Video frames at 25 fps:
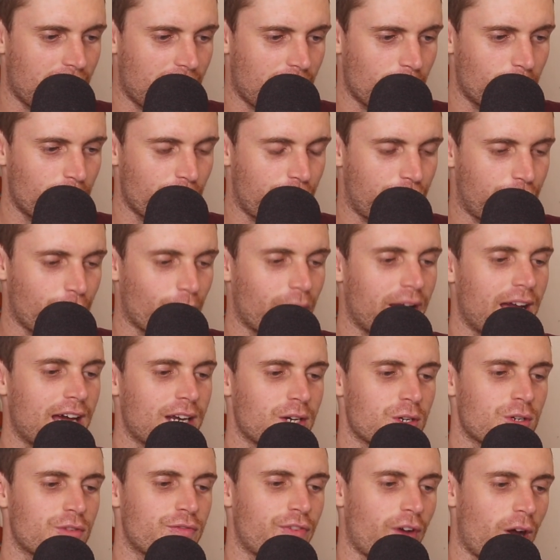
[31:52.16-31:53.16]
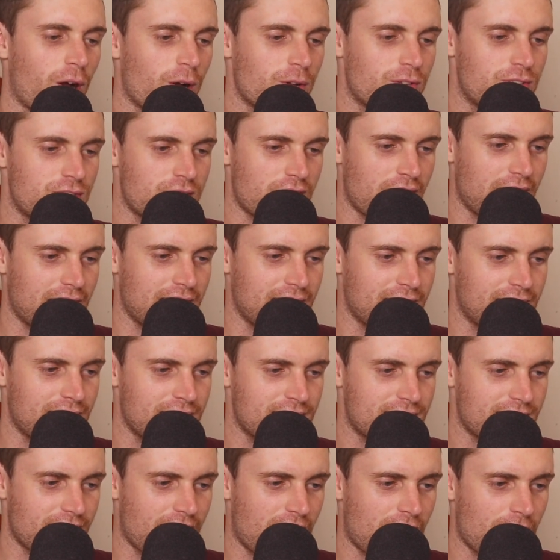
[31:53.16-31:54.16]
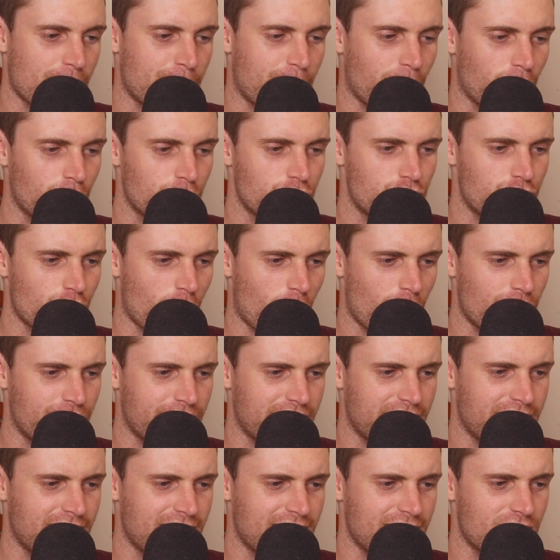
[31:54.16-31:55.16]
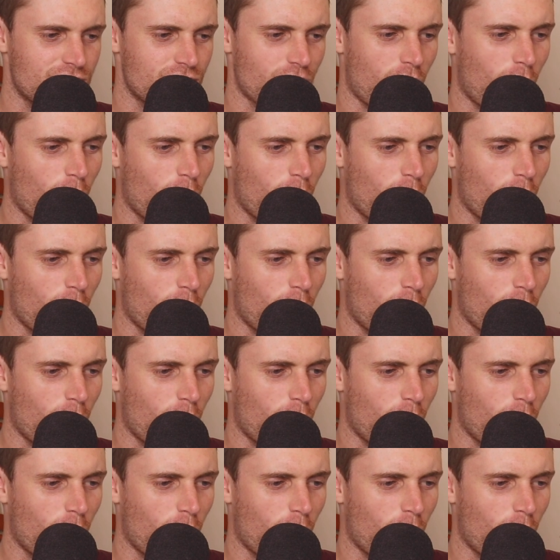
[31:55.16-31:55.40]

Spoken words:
with 300 votes, it is Bon Jovi is